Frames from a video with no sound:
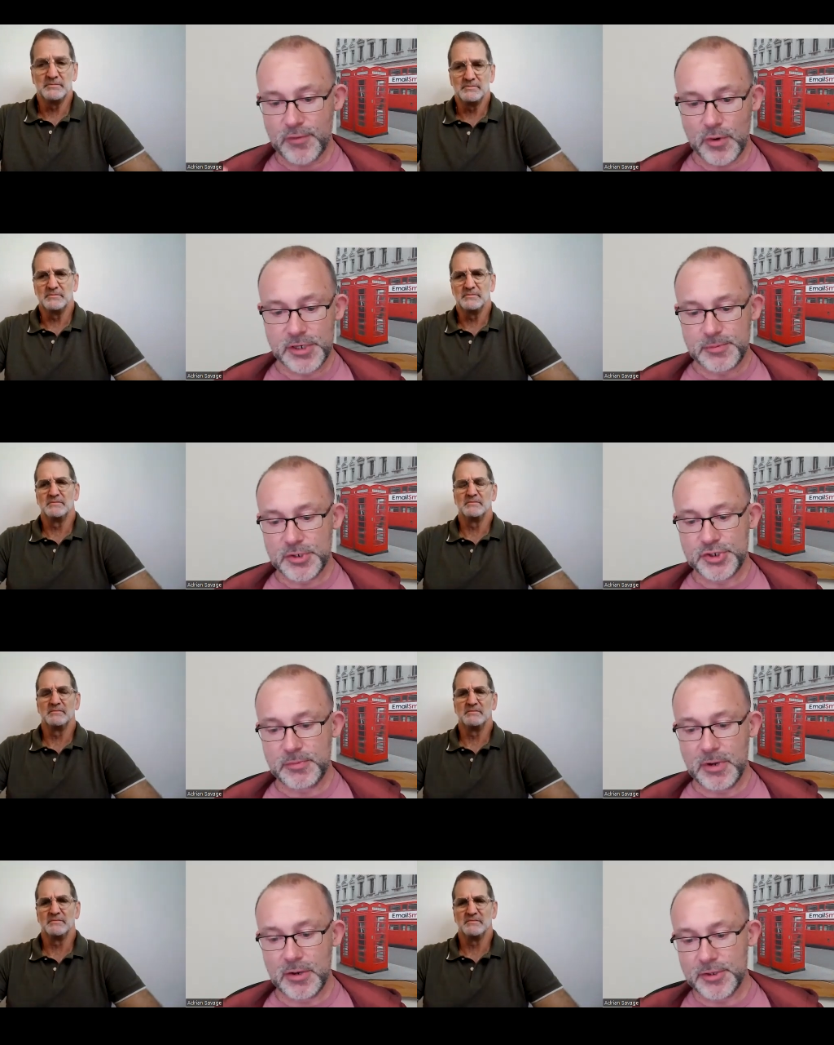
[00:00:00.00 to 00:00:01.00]
Speaker 1: gone into my
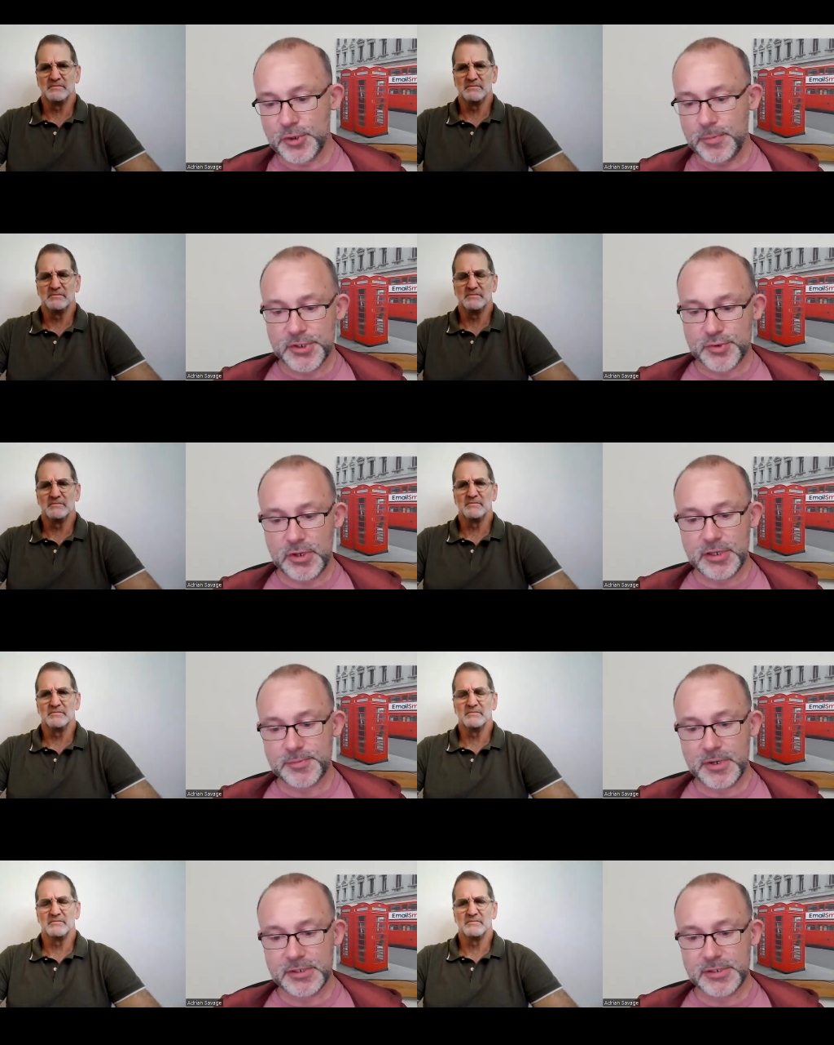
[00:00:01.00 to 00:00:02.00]
Gmail at the top of the screen, there's
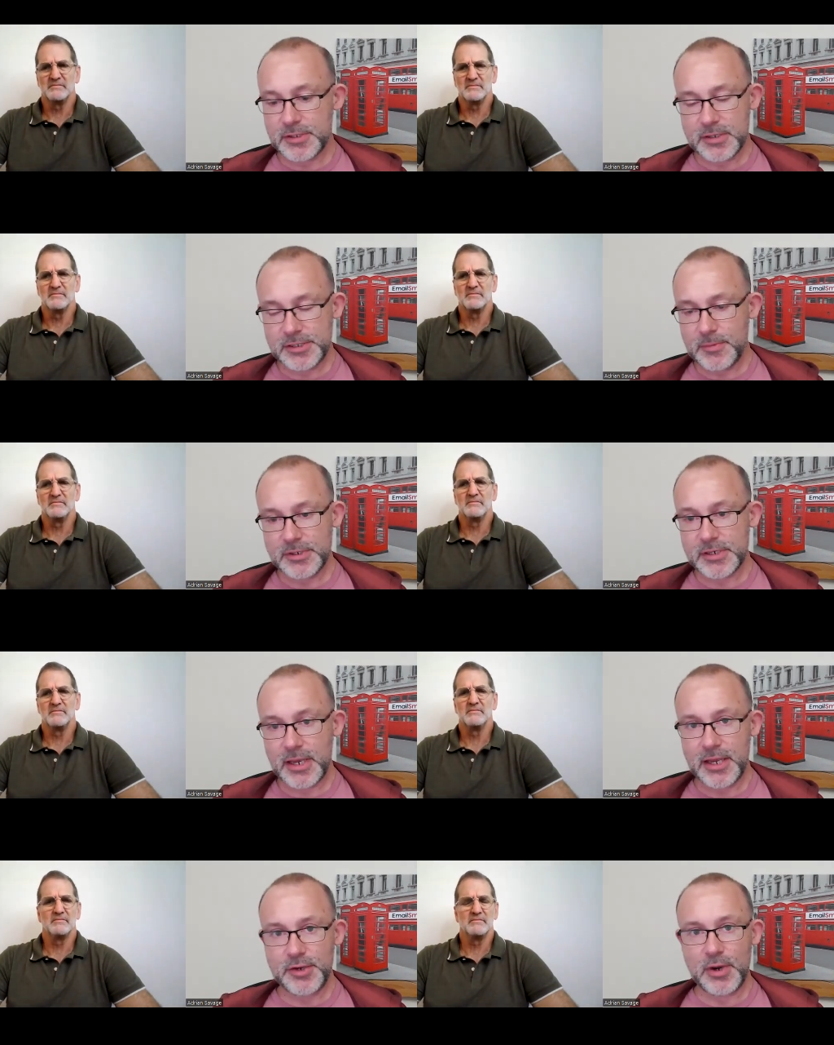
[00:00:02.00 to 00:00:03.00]
been there's something that says, "Hey,
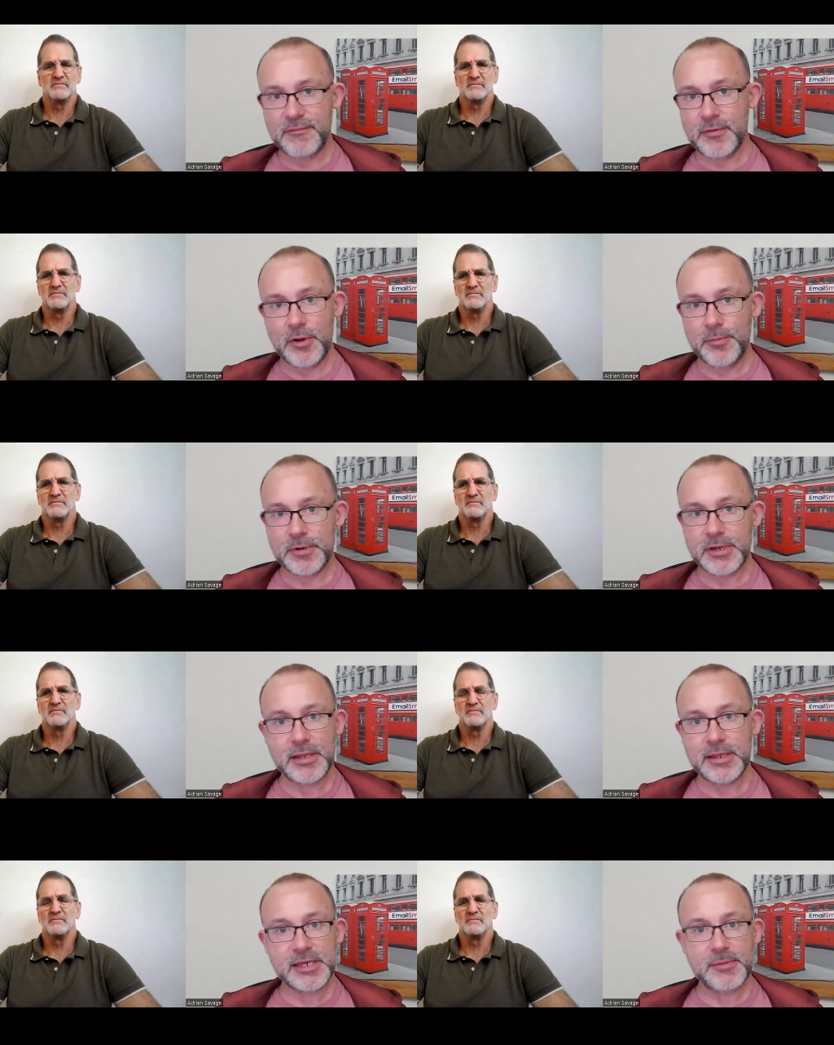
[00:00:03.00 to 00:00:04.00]
you haven't opened any of
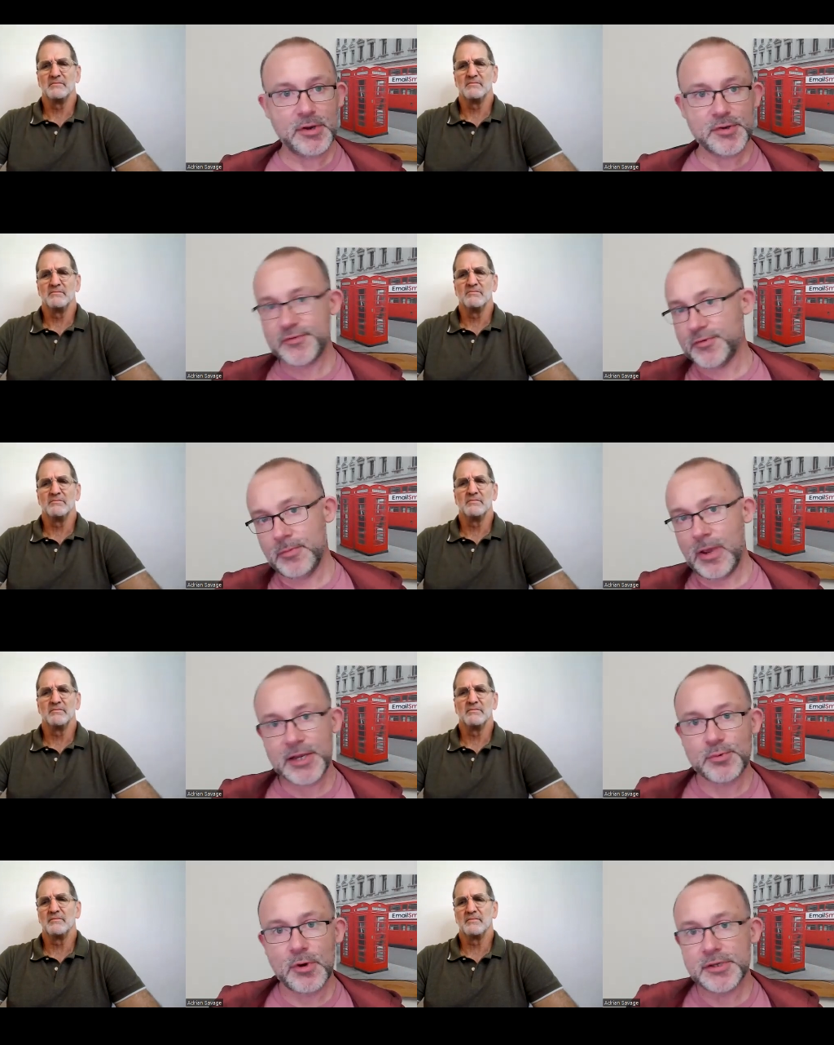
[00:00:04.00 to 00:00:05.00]
these emails from X
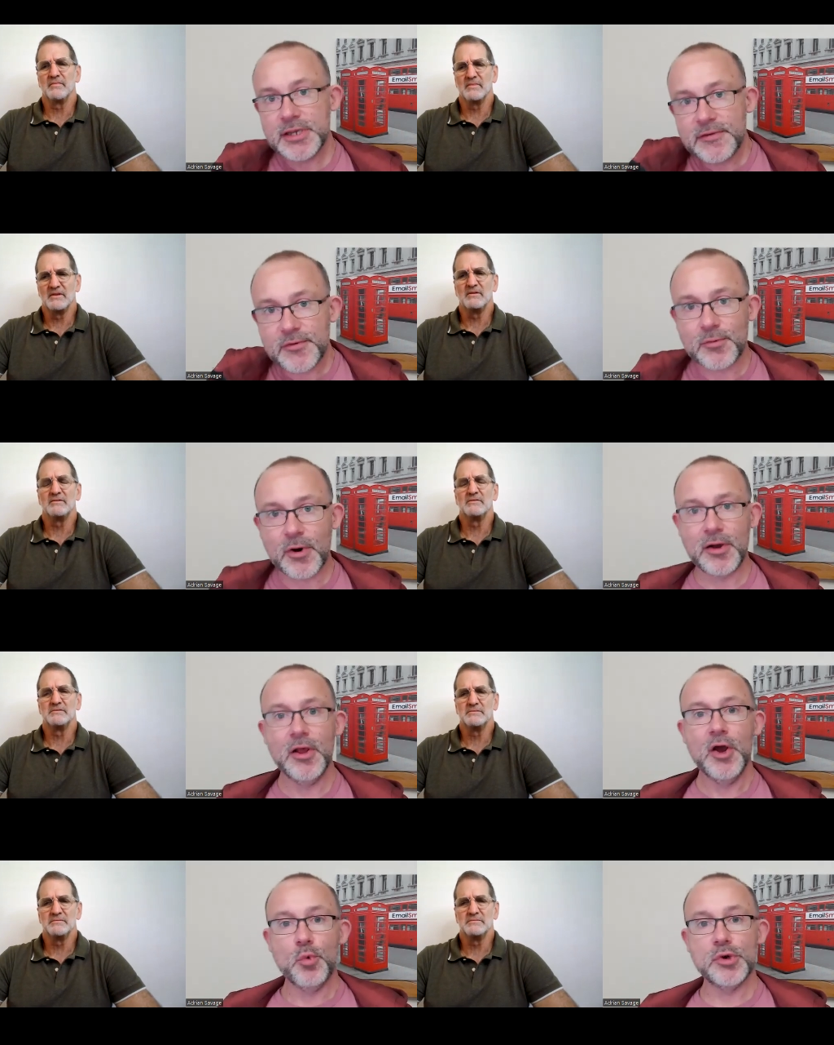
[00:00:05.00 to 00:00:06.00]
Y Z for a while.
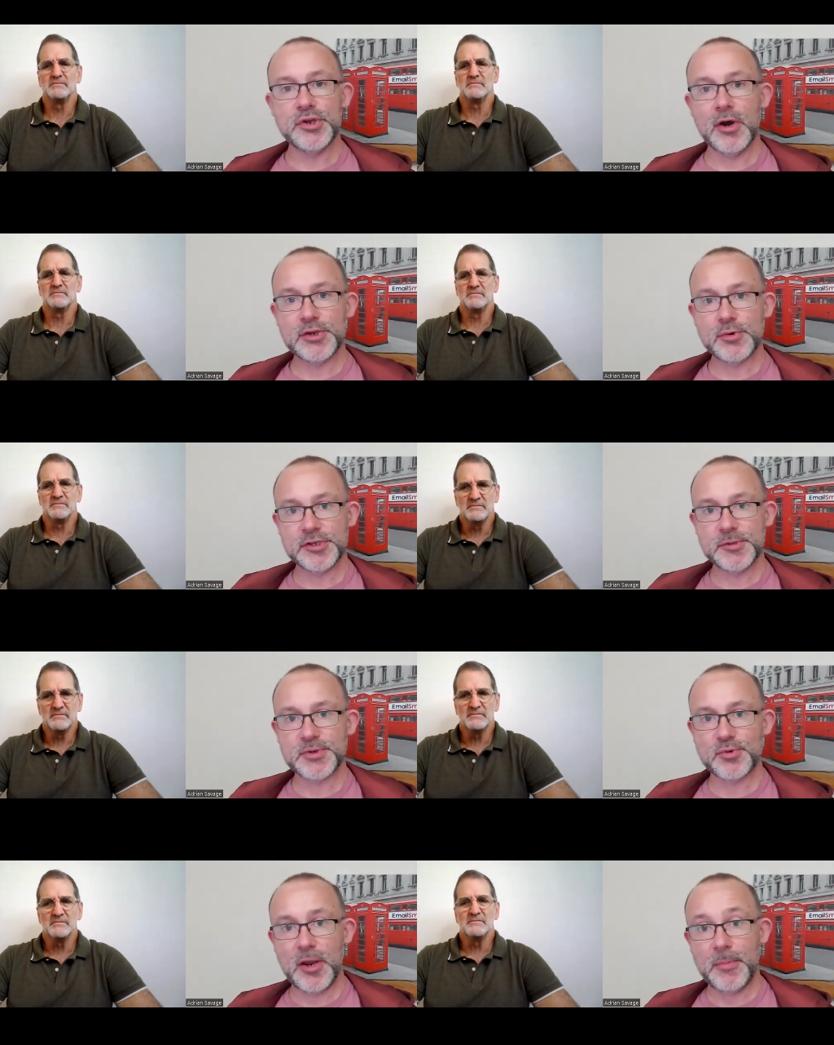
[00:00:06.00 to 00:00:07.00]
Would you like to
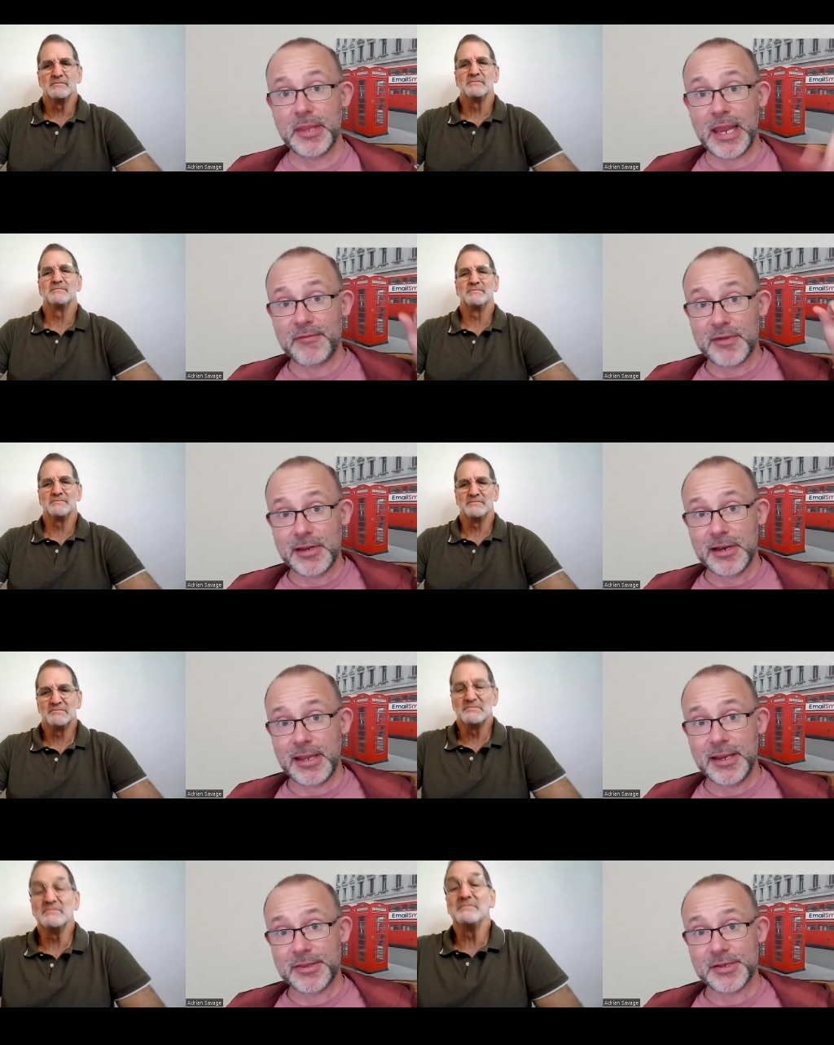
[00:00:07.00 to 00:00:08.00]
unsubscribe?" And they have the little
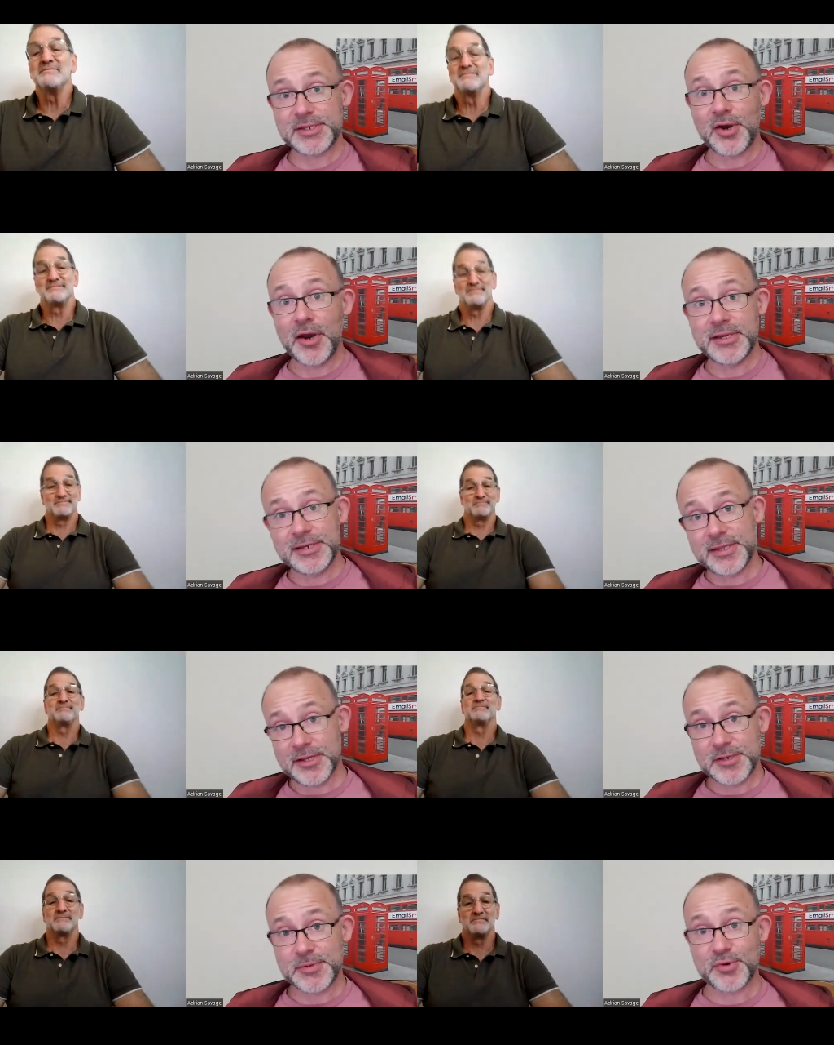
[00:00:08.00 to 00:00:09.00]
link that's tied into the
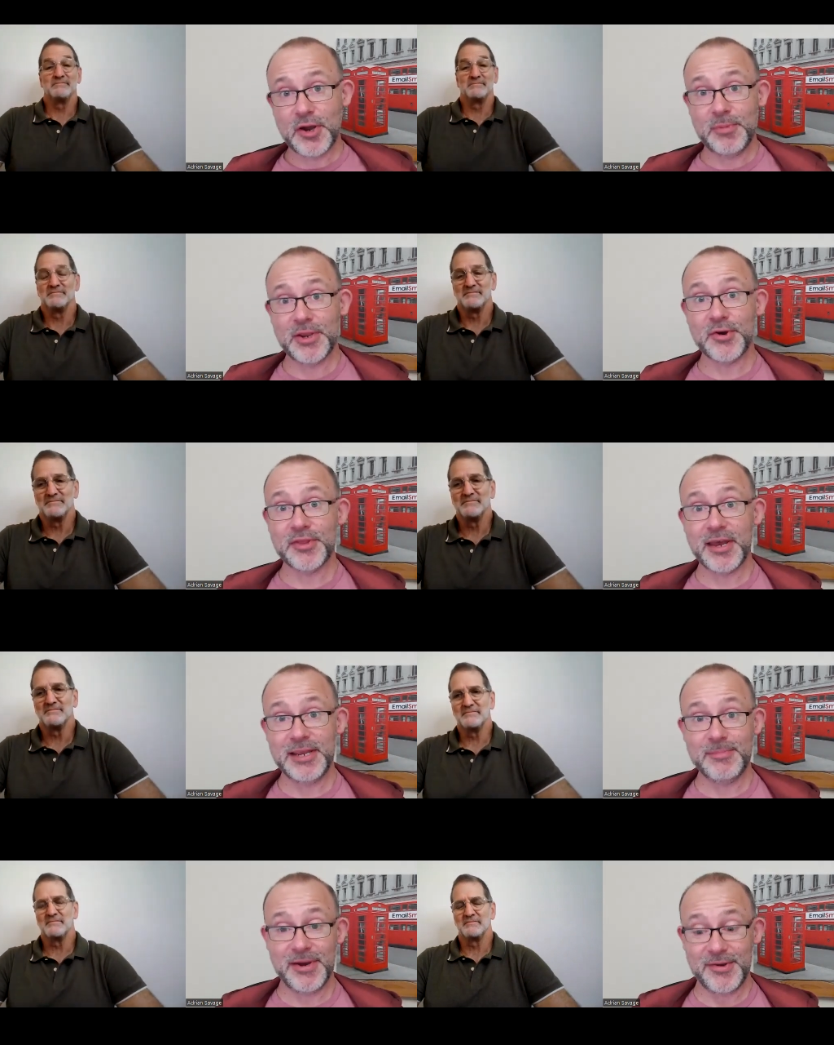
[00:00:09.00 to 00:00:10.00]
unsubscribe link on that
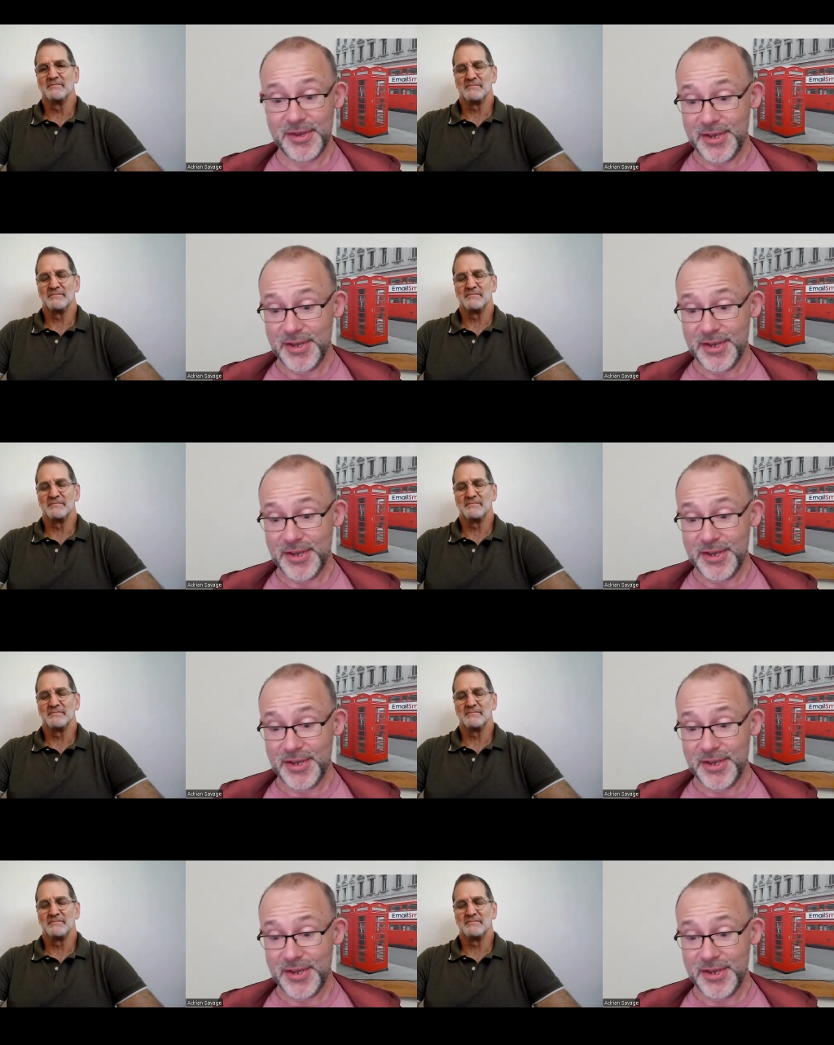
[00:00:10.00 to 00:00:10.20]
email.